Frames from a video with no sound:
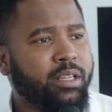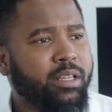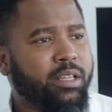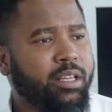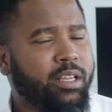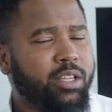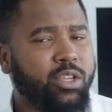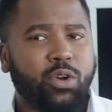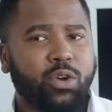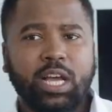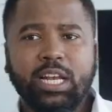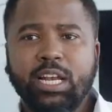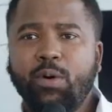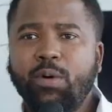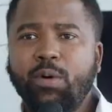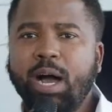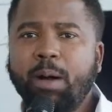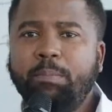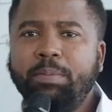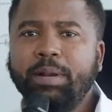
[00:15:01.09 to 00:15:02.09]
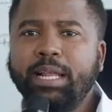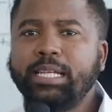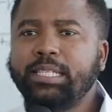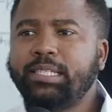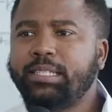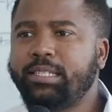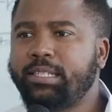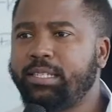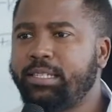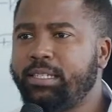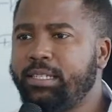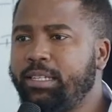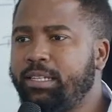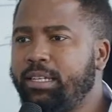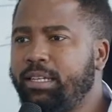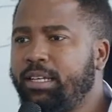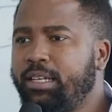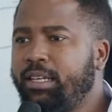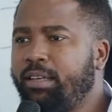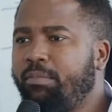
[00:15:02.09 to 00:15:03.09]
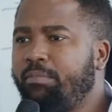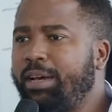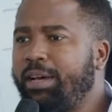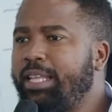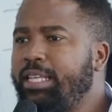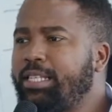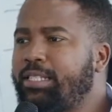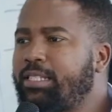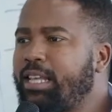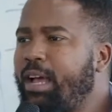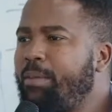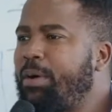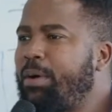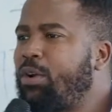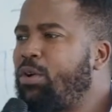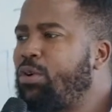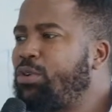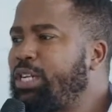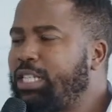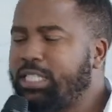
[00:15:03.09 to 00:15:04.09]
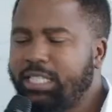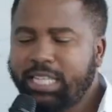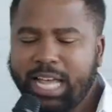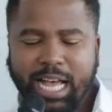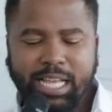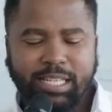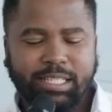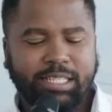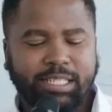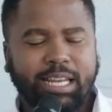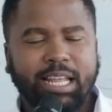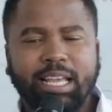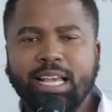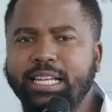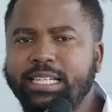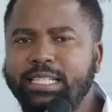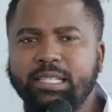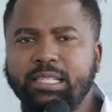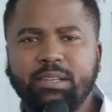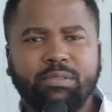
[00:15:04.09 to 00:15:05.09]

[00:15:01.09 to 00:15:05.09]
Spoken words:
You're in a workplace, but there's someone who always has negative